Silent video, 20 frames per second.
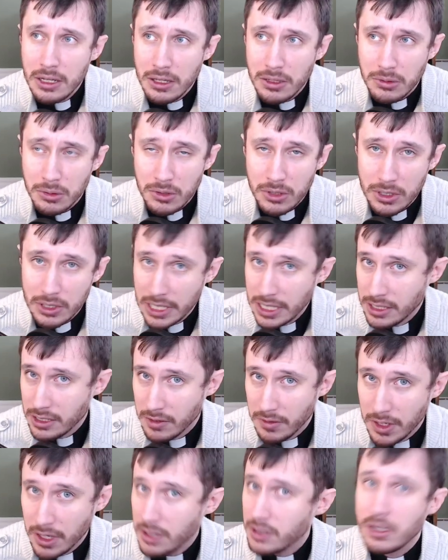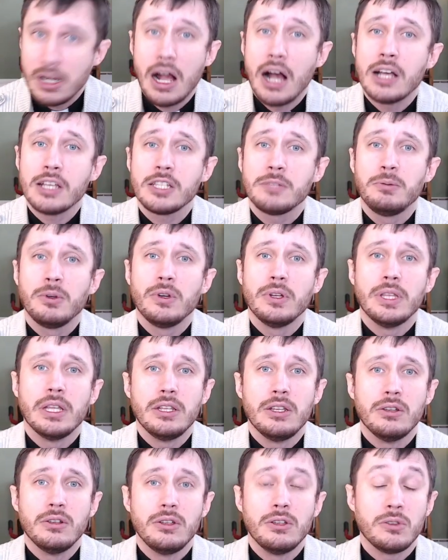through the lens of another gospel, and then
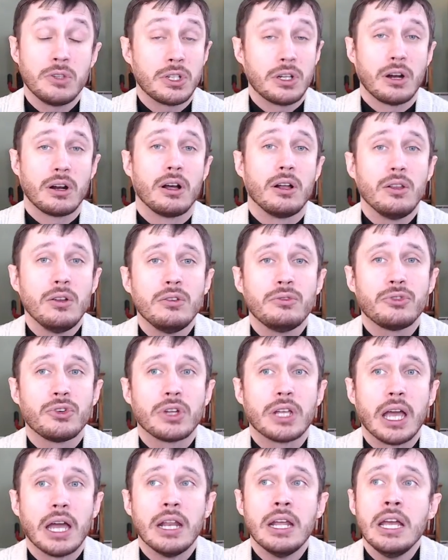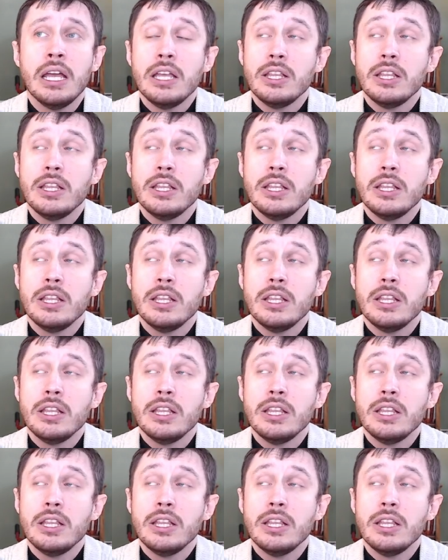you start all over again.